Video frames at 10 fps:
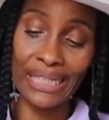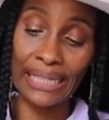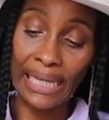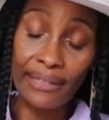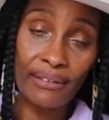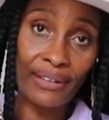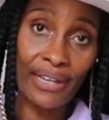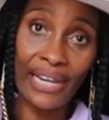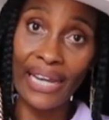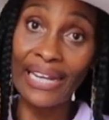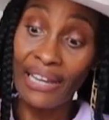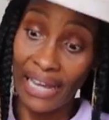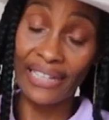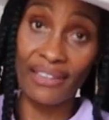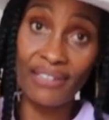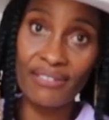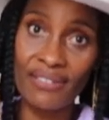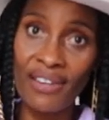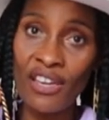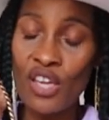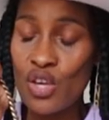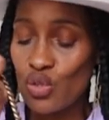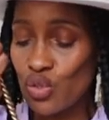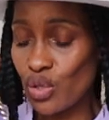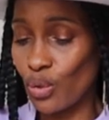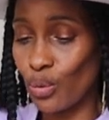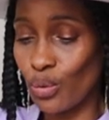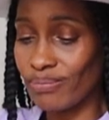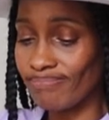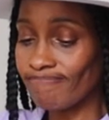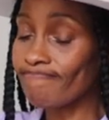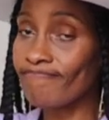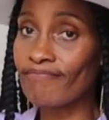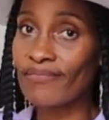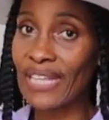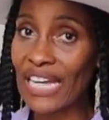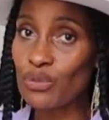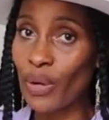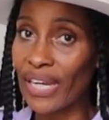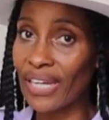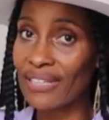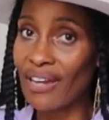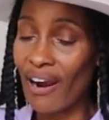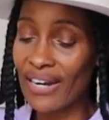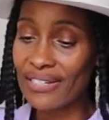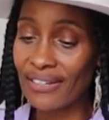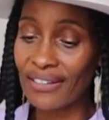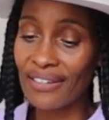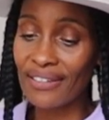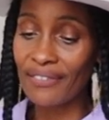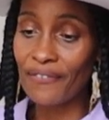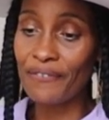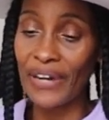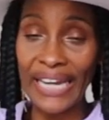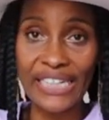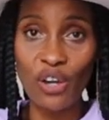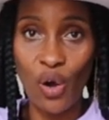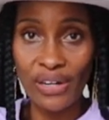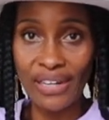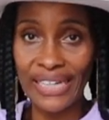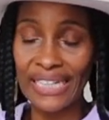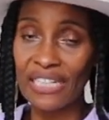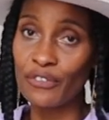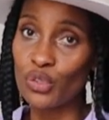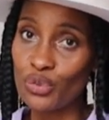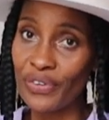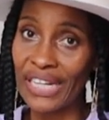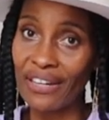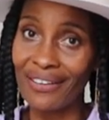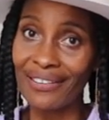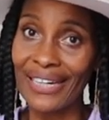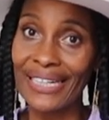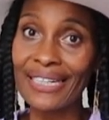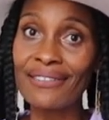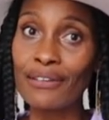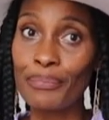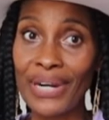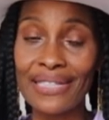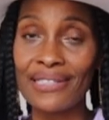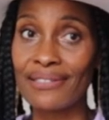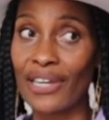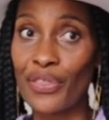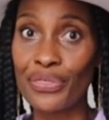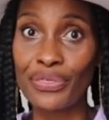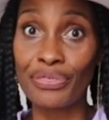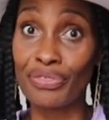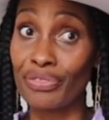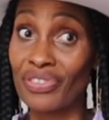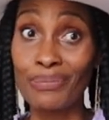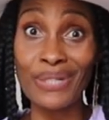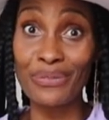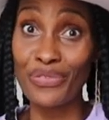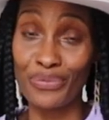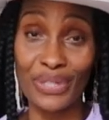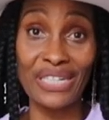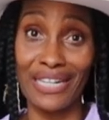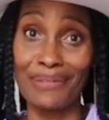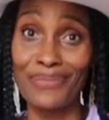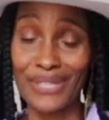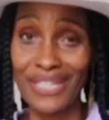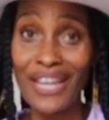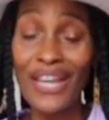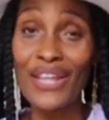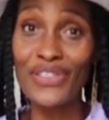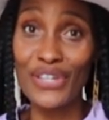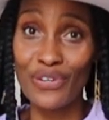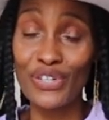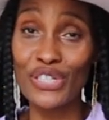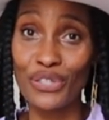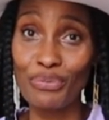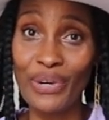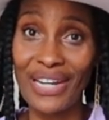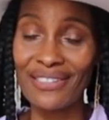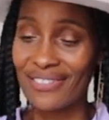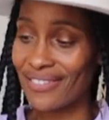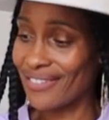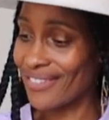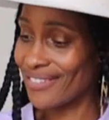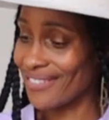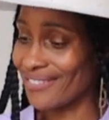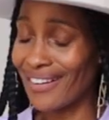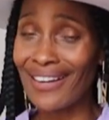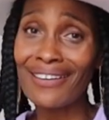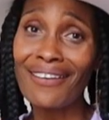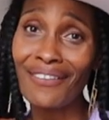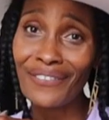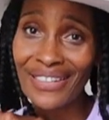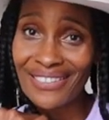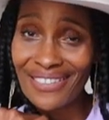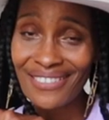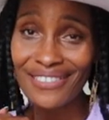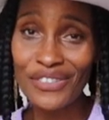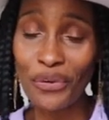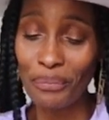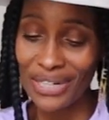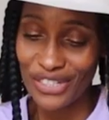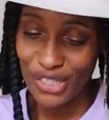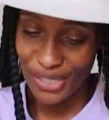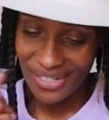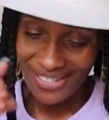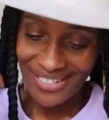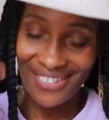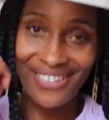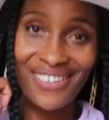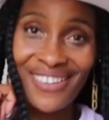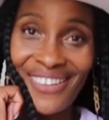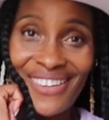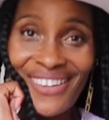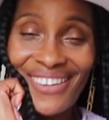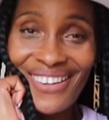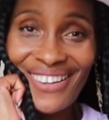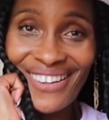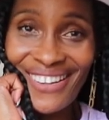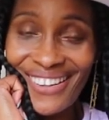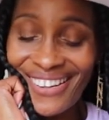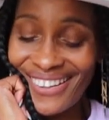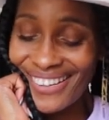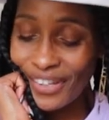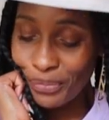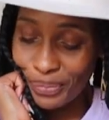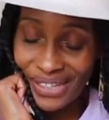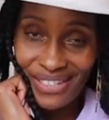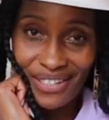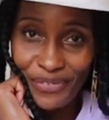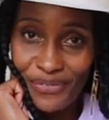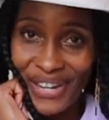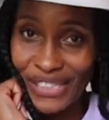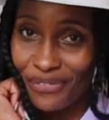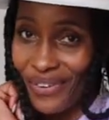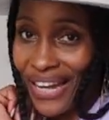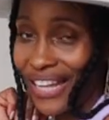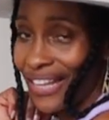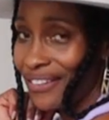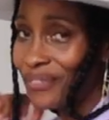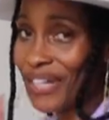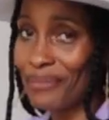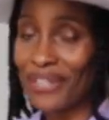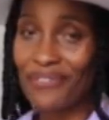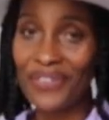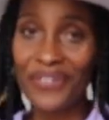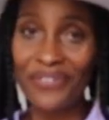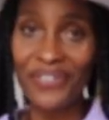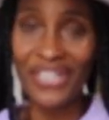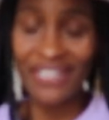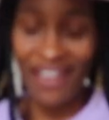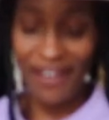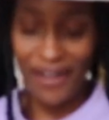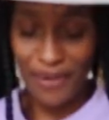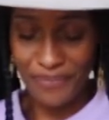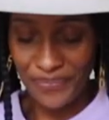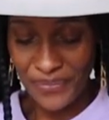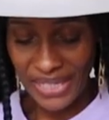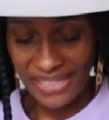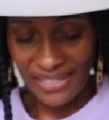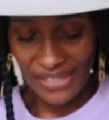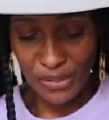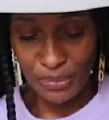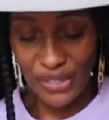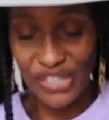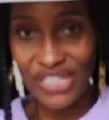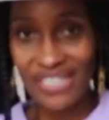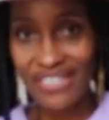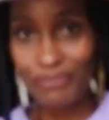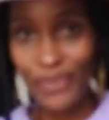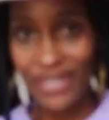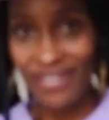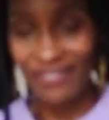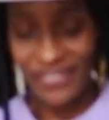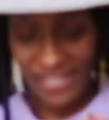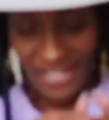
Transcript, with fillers: again eh, like this so that's why it's hard to find online and if you do find it online the price is like sometimes three times the original price I love it so much ah picked it up from Fashionphile, one of my favorite um, places to purchase pre-loved.